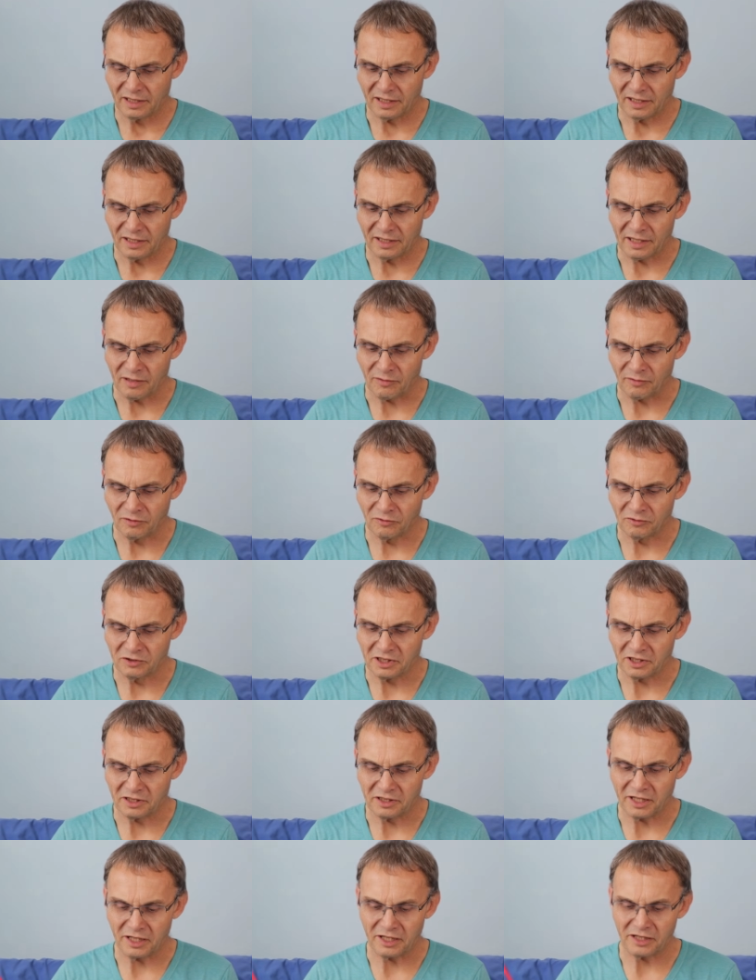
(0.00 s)
And that one also
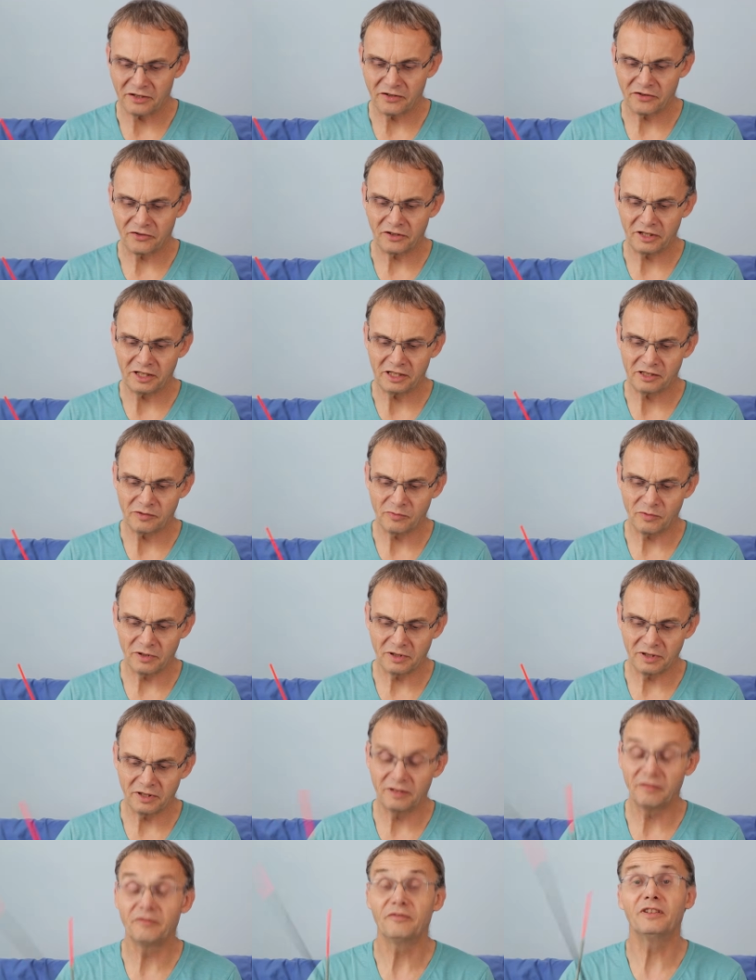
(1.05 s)
takes 3 swan
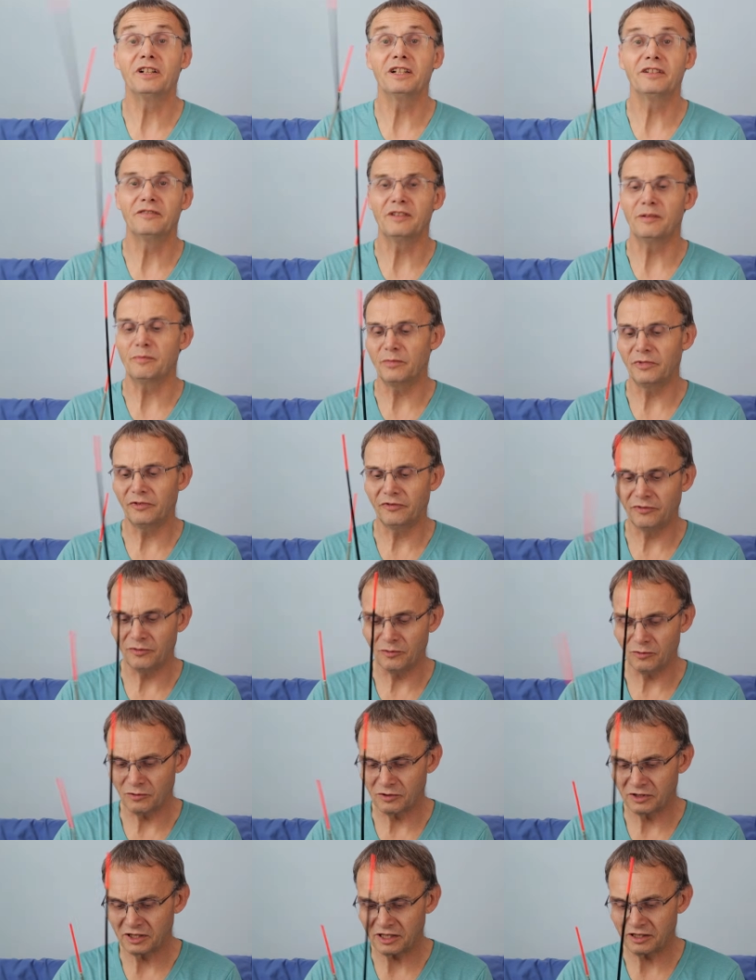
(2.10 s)
and 5 number
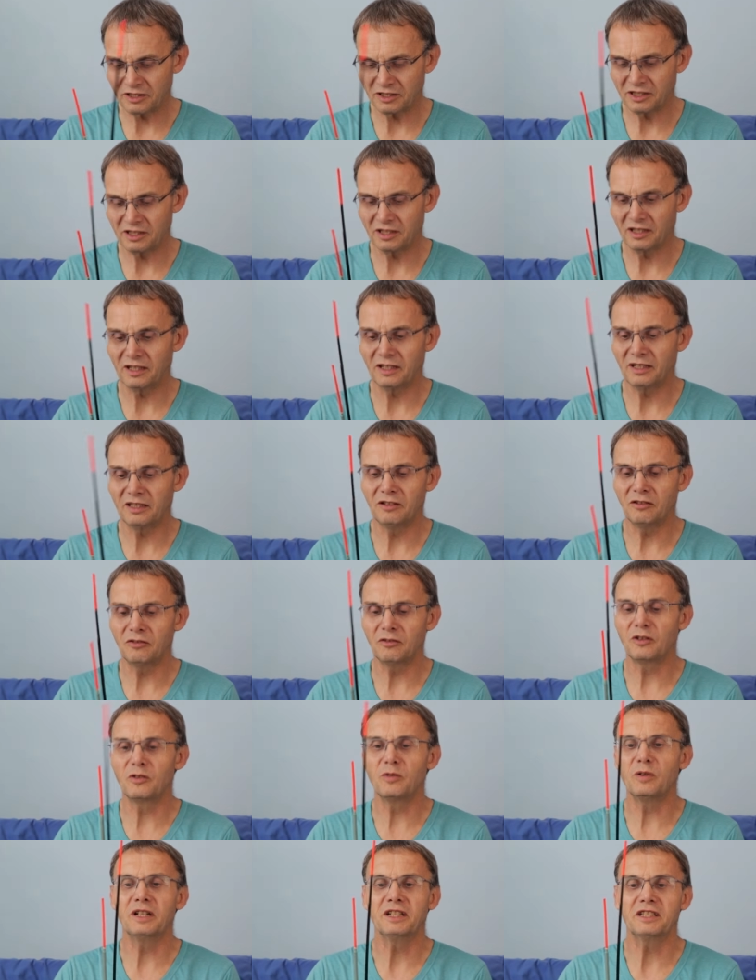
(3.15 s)
4, so it's not
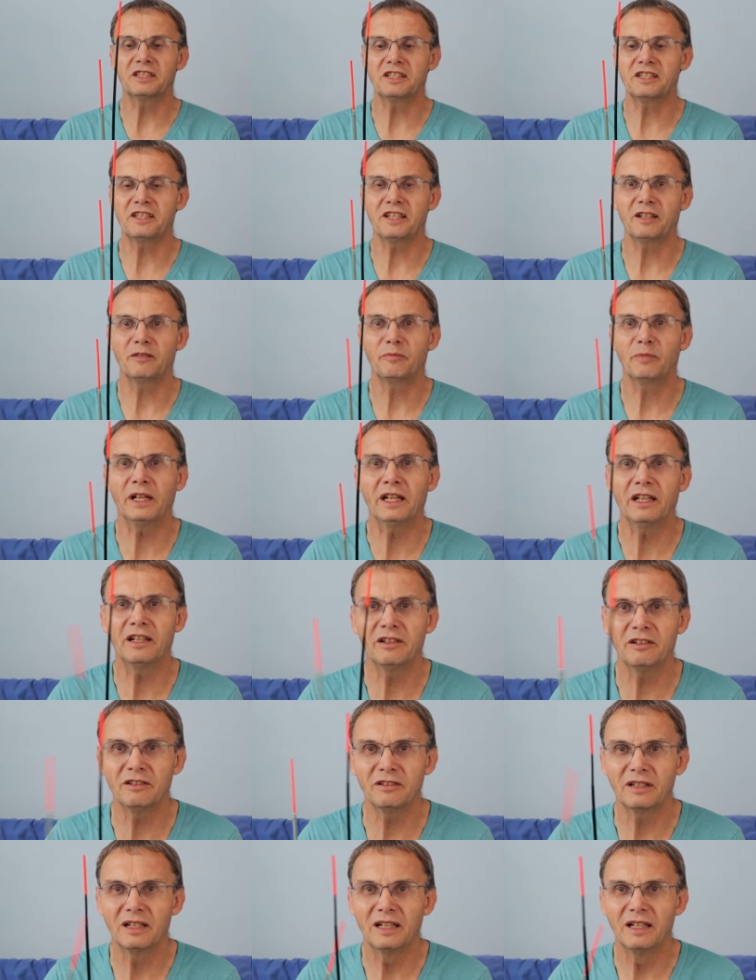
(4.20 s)
quite as thick
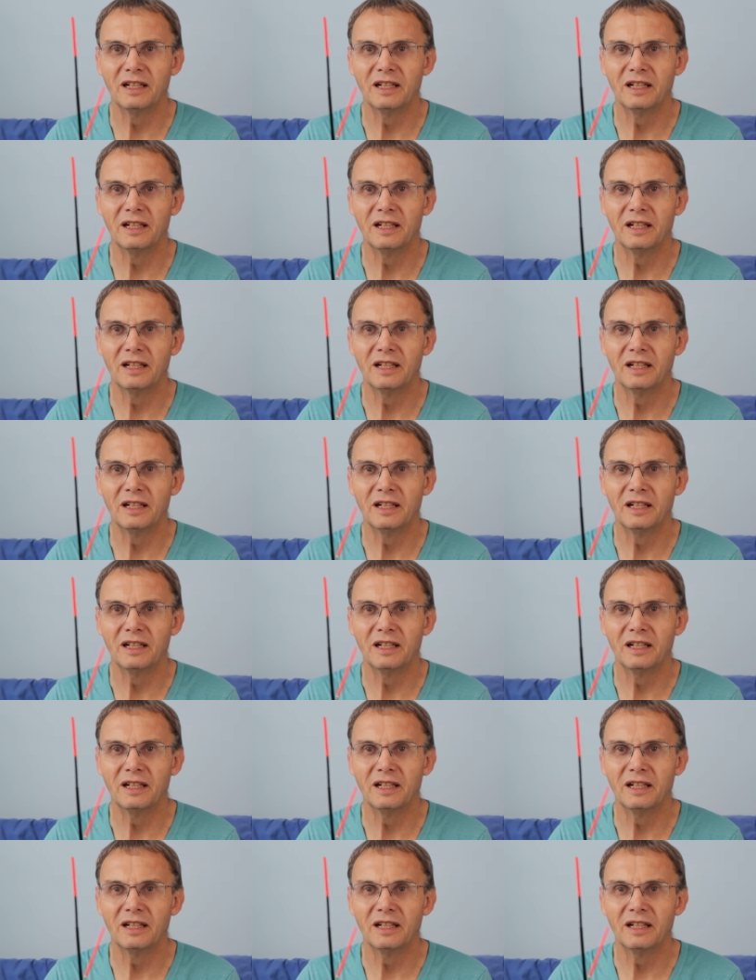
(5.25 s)
peacock.